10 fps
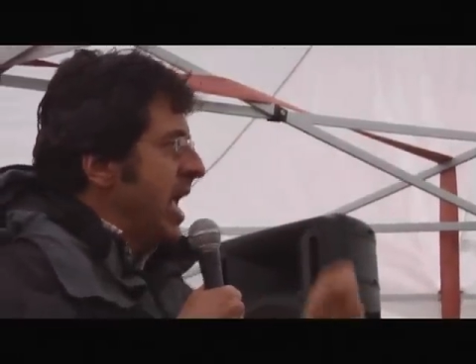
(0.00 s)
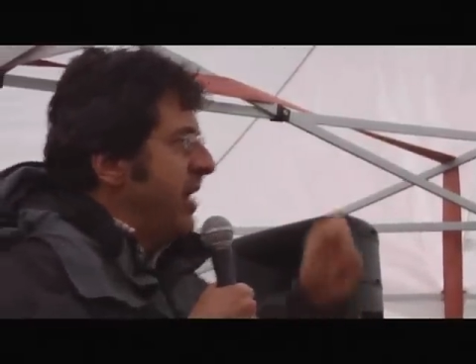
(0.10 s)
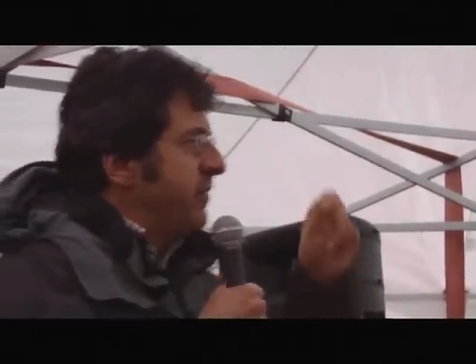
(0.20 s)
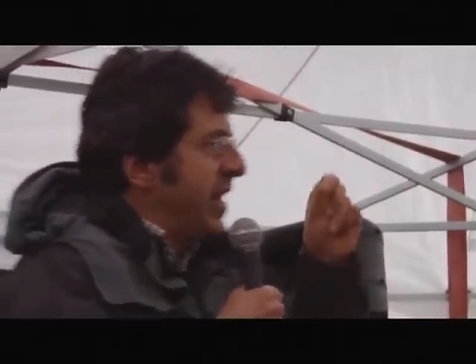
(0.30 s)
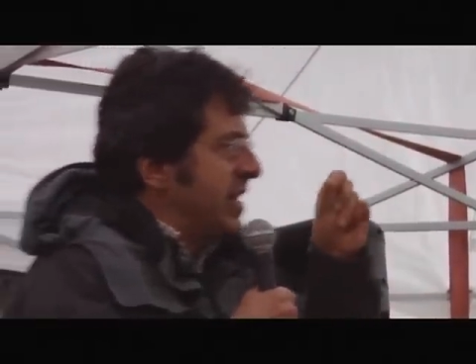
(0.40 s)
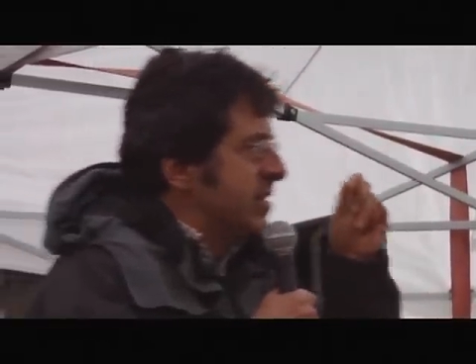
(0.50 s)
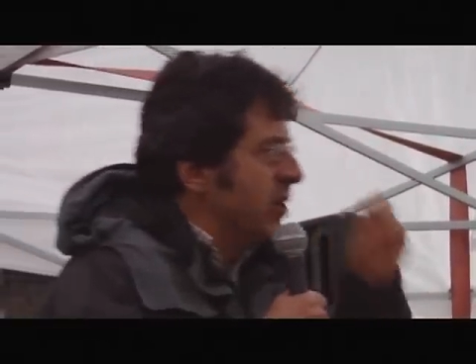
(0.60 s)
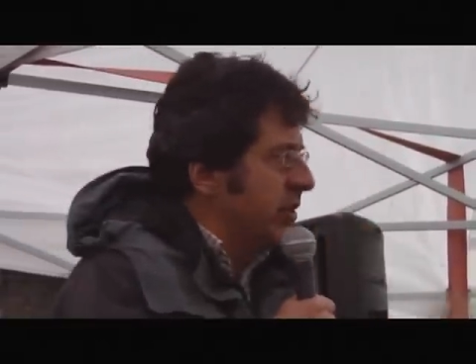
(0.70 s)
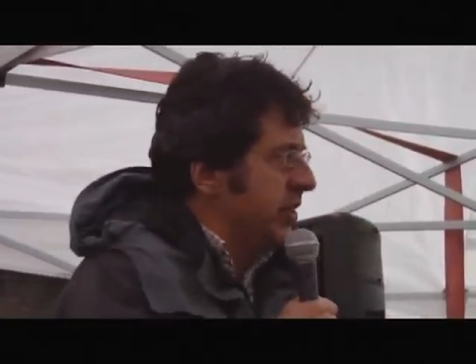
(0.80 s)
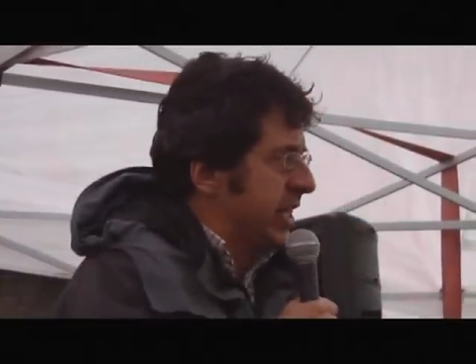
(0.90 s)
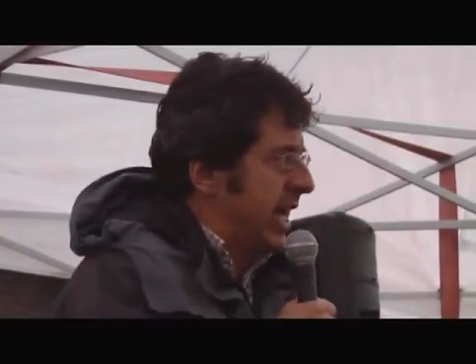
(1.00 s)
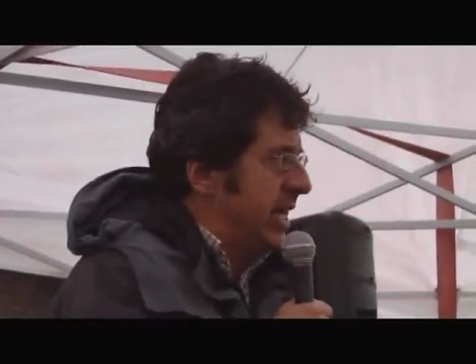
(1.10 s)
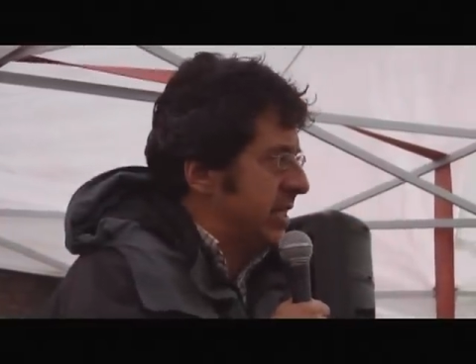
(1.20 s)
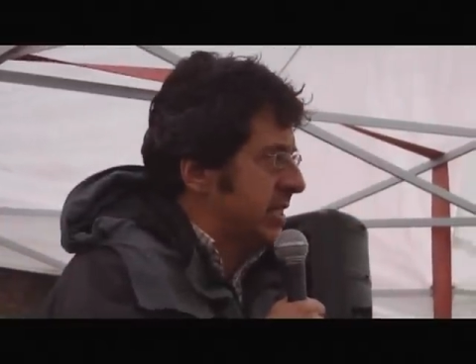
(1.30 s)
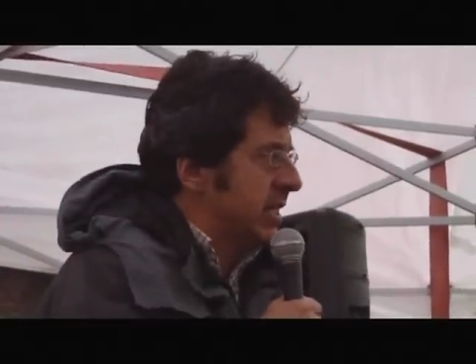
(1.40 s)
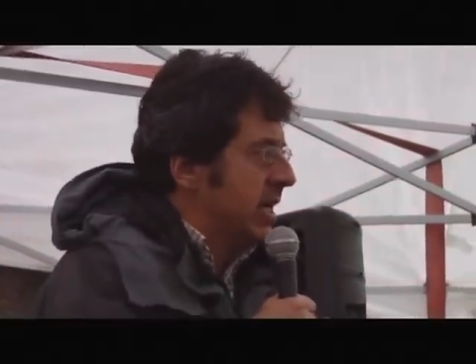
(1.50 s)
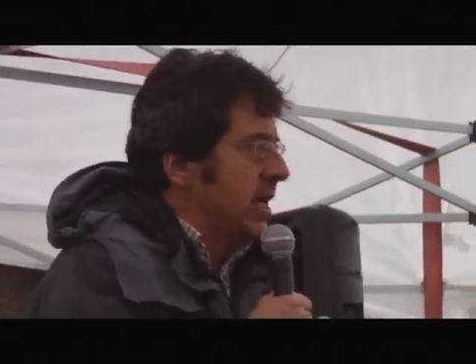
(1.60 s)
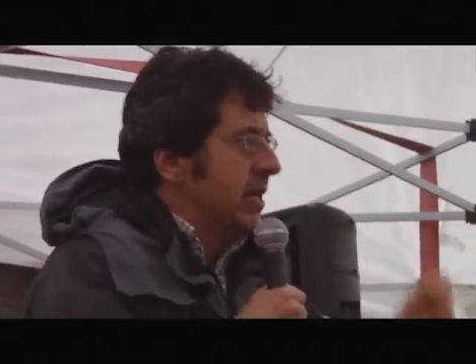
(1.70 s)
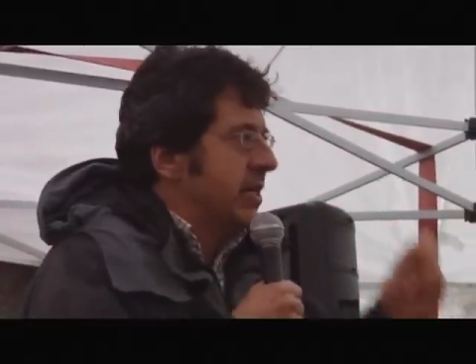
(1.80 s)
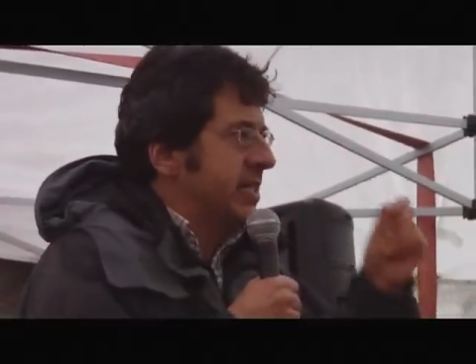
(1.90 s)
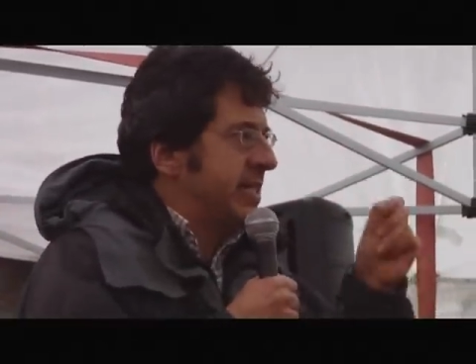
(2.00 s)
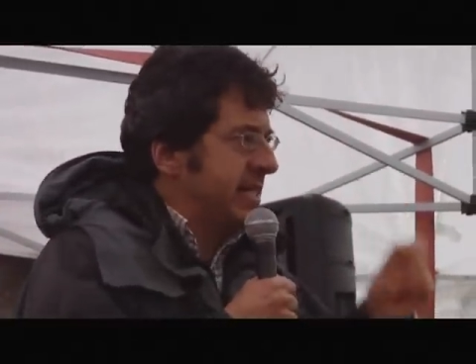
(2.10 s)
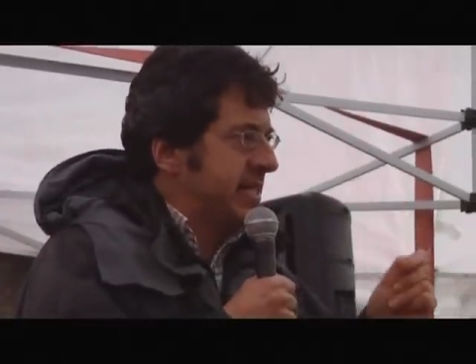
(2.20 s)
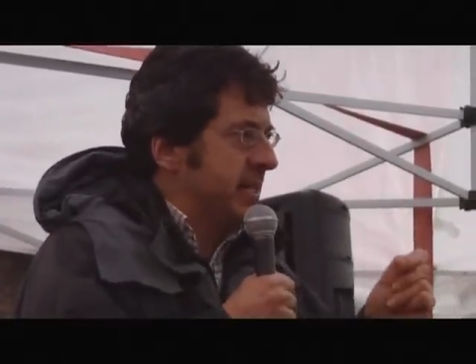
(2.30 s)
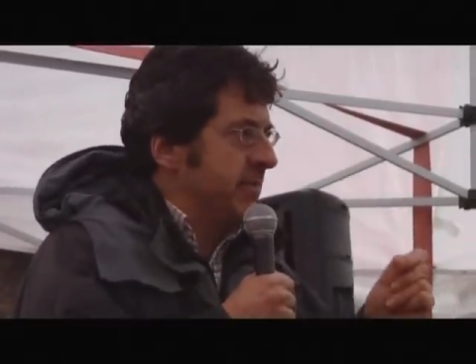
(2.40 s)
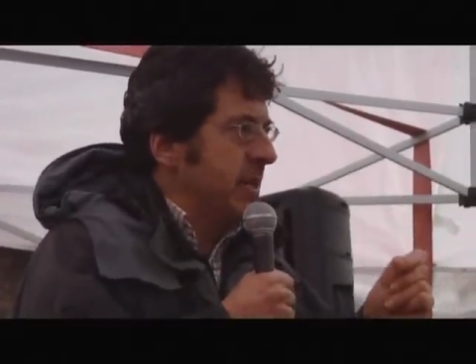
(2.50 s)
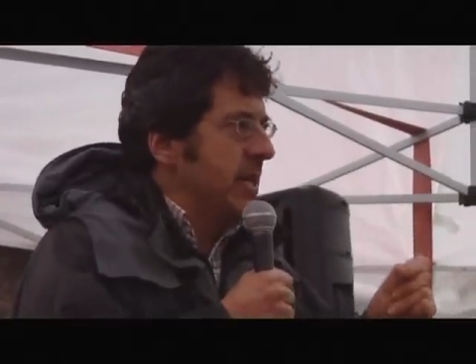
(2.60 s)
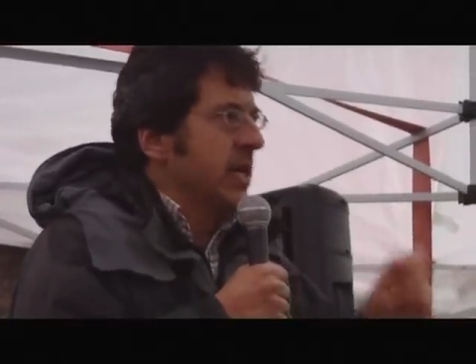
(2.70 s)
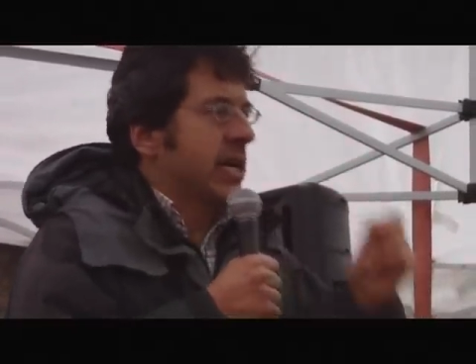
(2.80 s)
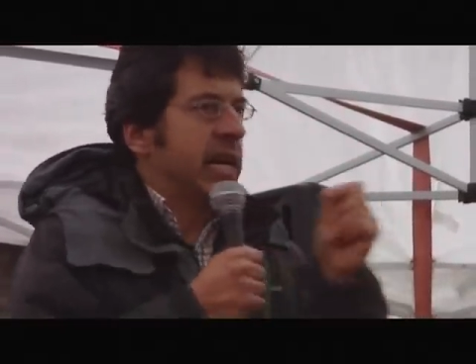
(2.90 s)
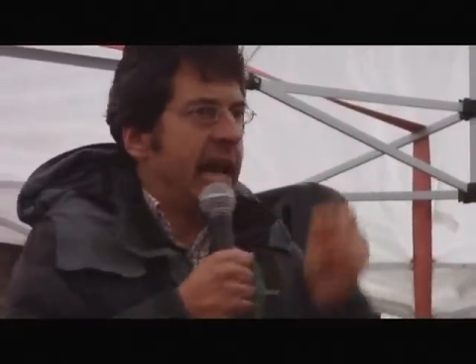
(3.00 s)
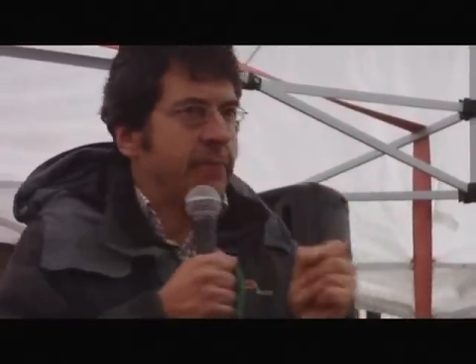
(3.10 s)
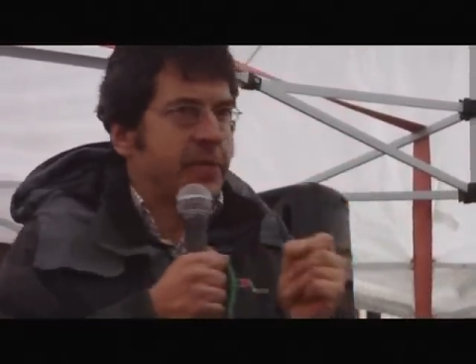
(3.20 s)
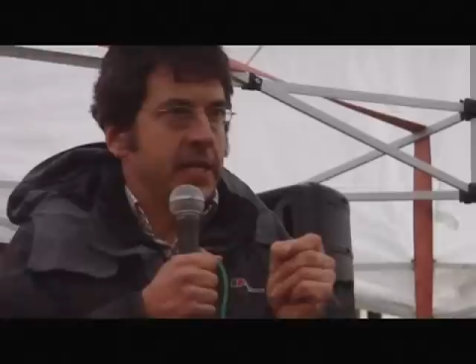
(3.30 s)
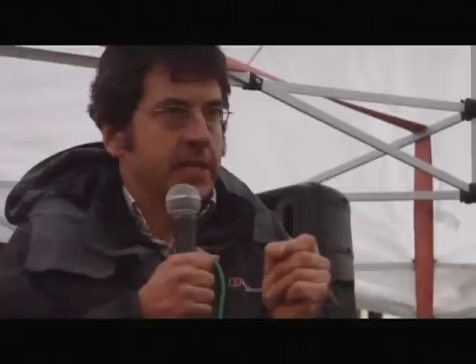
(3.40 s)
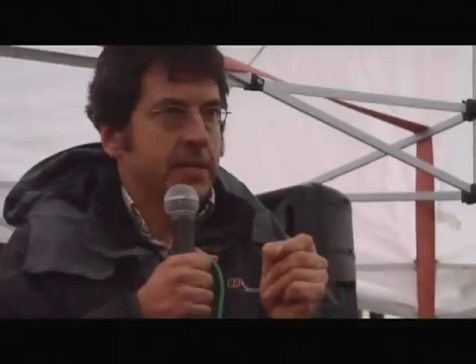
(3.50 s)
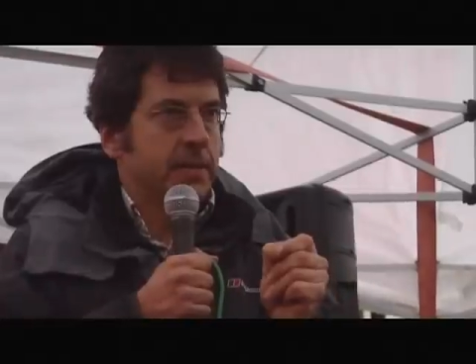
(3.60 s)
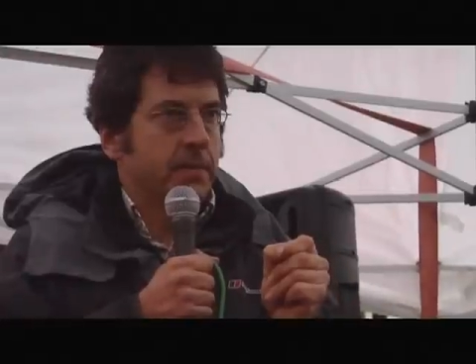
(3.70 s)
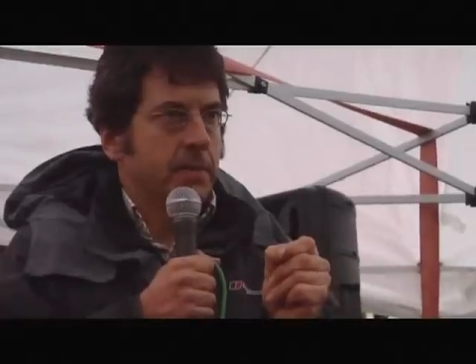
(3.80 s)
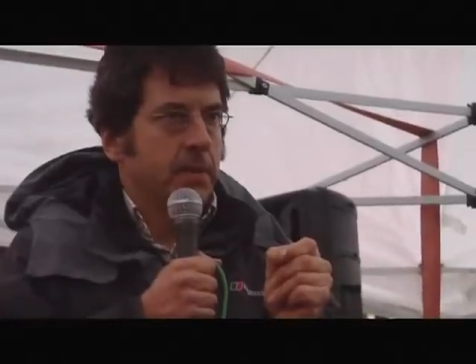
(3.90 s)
If that is not the case, the system collapses.